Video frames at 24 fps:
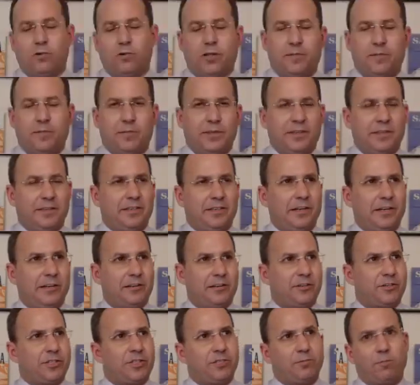I mean, the
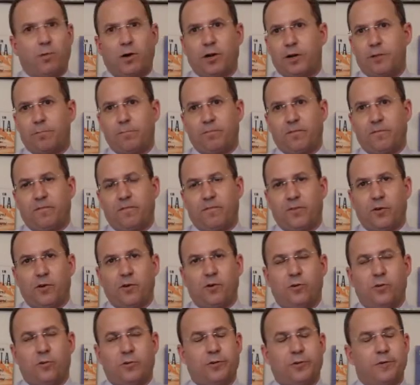entire
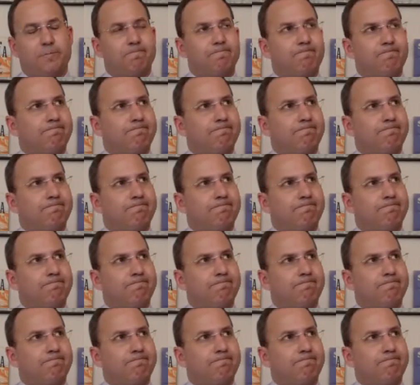smartphone,